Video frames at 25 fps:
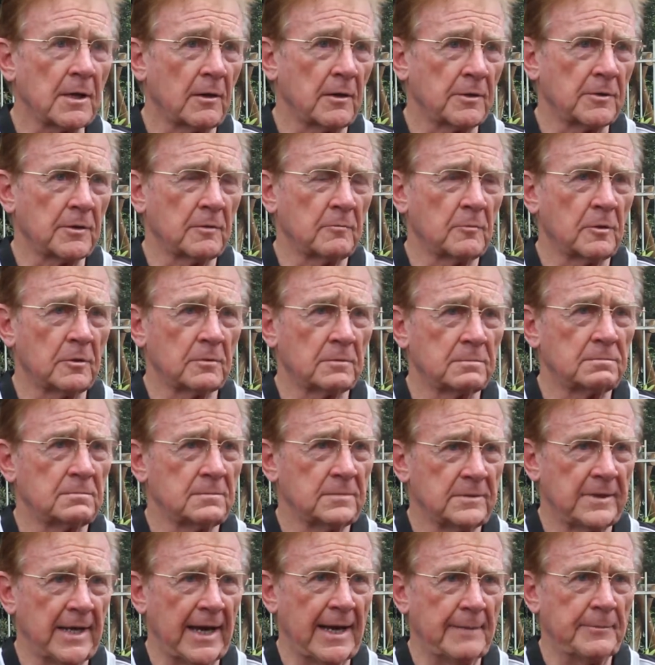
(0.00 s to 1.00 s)
So I thought, well,
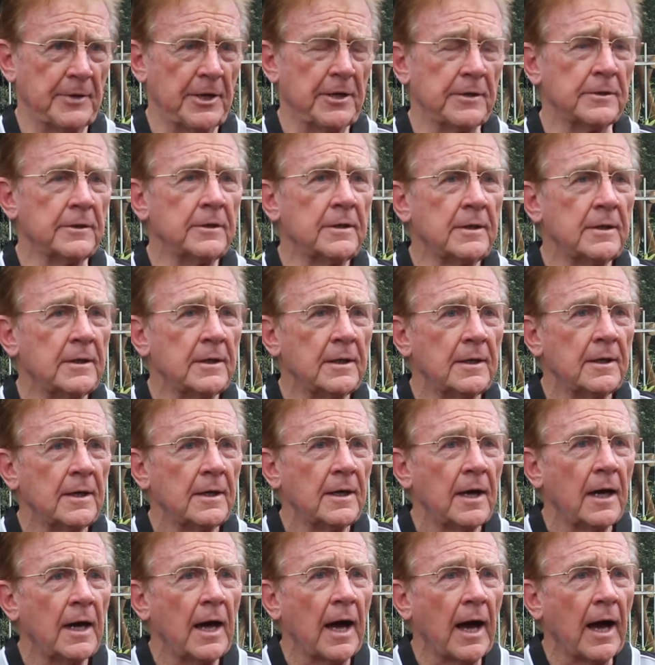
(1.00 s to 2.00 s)
damn you.
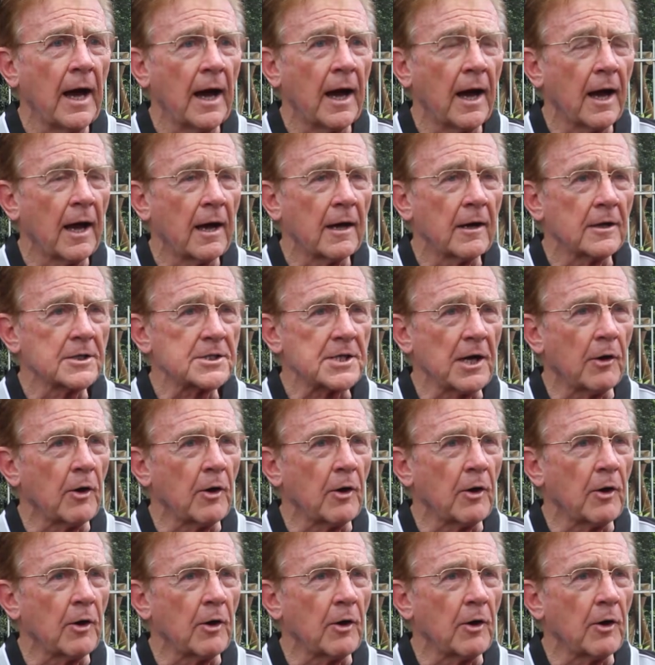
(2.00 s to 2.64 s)
Uh,